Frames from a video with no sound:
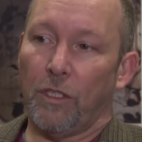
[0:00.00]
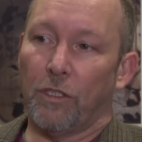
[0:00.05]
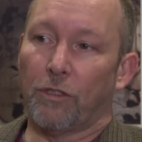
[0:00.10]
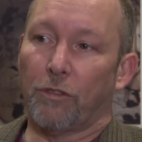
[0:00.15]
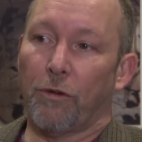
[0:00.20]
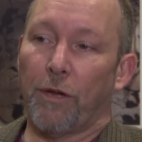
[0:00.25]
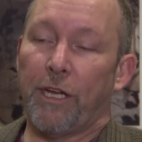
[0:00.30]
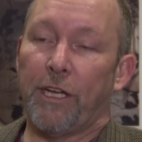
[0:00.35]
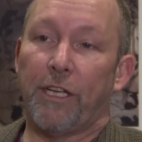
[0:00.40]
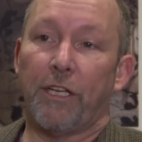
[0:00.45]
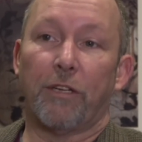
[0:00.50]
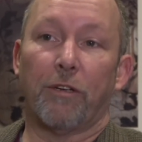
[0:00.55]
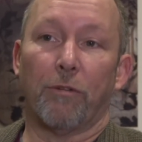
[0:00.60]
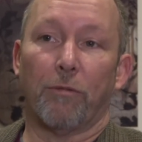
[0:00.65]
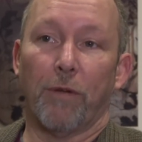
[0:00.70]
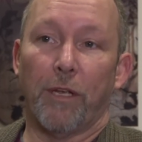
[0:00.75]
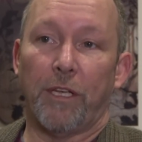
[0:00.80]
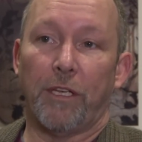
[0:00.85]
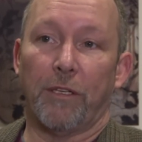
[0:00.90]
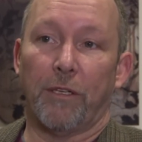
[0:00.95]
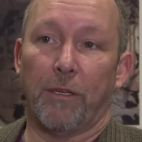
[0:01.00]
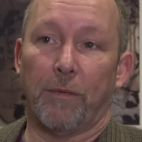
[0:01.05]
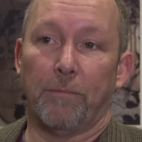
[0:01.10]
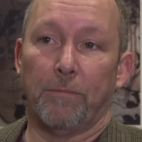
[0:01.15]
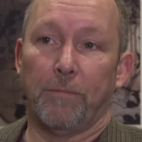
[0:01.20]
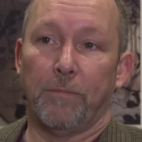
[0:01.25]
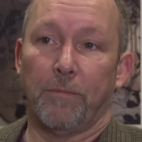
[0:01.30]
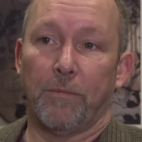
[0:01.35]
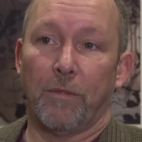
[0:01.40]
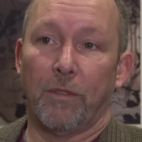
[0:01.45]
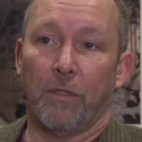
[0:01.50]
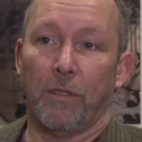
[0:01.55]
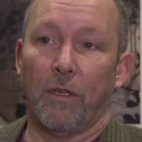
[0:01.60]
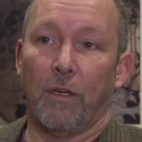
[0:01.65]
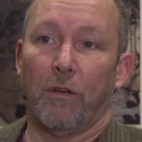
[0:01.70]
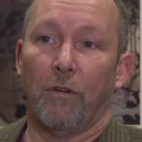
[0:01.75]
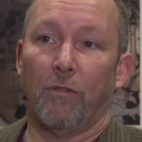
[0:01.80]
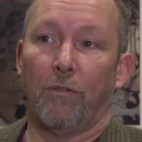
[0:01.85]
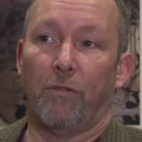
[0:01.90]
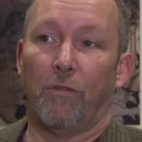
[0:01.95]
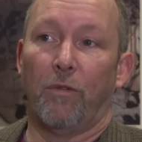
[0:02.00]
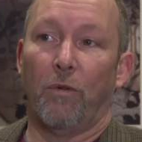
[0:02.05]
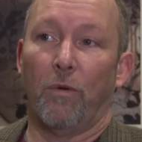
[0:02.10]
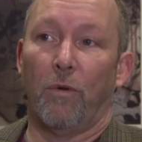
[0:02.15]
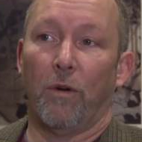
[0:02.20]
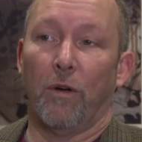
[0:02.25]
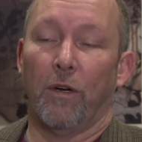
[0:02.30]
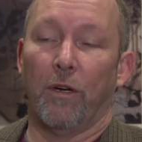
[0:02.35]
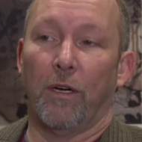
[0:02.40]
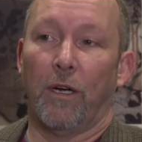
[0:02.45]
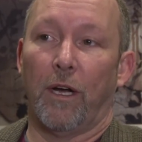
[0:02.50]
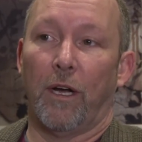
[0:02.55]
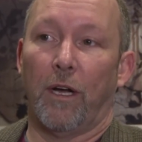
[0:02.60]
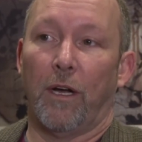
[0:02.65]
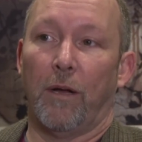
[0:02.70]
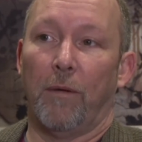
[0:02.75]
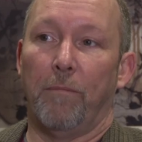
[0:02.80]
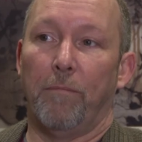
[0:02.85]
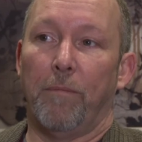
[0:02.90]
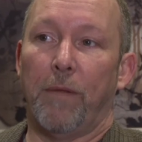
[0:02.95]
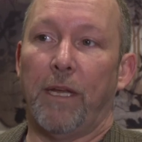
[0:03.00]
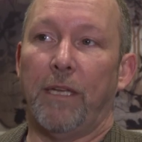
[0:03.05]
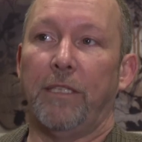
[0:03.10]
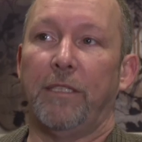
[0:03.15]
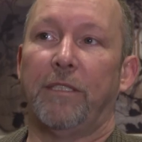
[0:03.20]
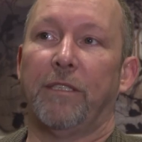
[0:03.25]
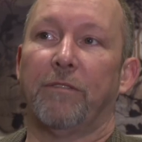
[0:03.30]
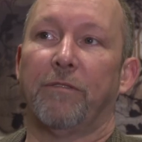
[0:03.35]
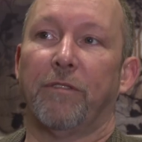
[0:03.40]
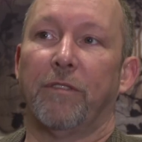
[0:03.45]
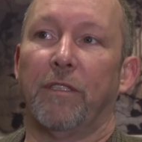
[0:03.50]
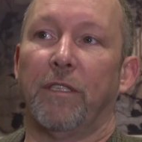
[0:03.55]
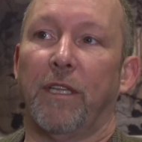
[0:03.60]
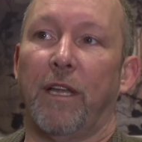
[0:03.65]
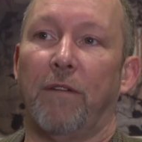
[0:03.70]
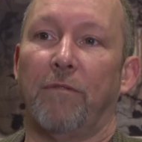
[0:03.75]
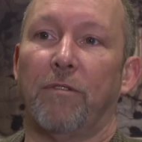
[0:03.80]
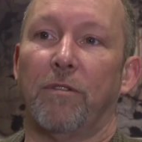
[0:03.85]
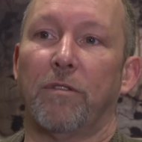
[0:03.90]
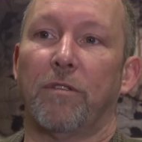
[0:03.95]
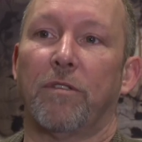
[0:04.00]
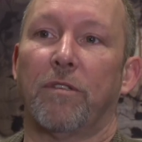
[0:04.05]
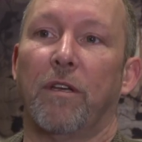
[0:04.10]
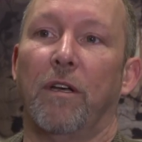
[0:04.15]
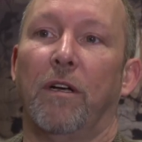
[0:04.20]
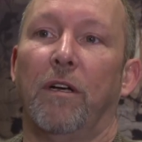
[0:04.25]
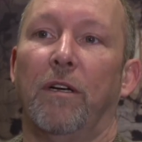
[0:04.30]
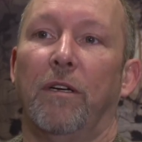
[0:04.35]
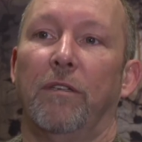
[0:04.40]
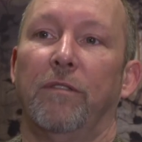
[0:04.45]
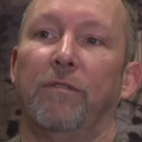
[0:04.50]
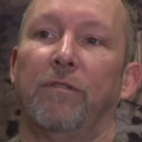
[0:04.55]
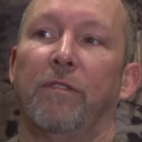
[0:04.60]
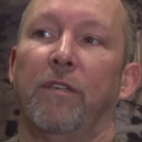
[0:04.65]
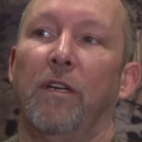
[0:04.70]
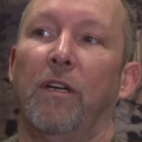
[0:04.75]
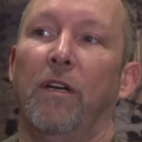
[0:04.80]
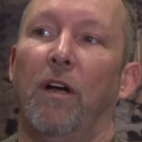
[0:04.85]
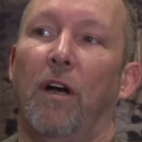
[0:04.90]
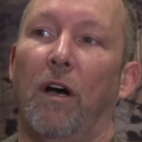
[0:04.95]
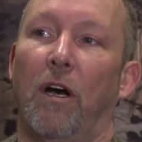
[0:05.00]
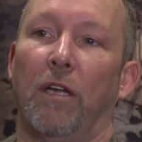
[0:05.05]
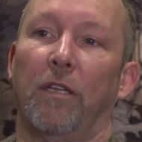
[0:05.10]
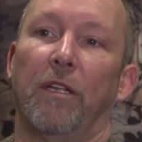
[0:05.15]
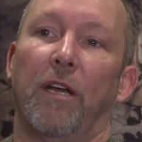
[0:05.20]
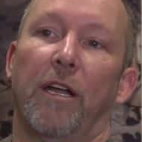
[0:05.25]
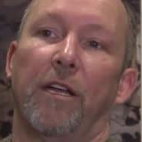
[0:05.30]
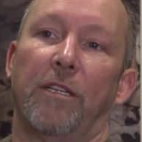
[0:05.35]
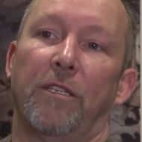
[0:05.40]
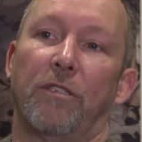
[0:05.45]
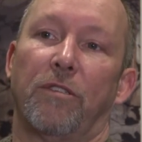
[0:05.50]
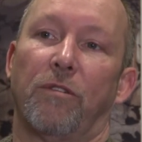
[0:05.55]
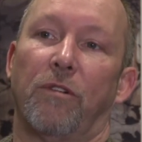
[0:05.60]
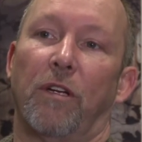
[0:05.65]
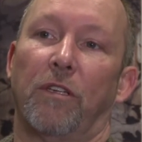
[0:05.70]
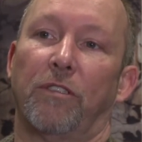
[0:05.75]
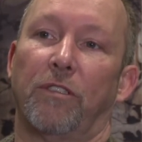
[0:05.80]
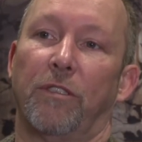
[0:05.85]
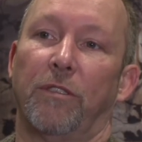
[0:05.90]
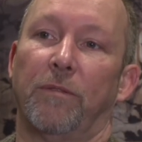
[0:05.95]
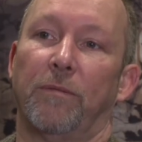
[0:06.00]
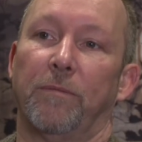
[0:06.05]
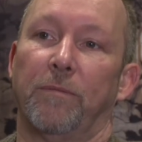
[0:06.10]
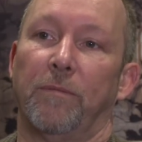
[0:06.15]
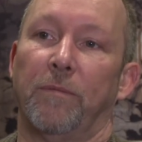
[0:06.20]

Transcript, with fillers: training curriculum for uh, many different levels of online instruction.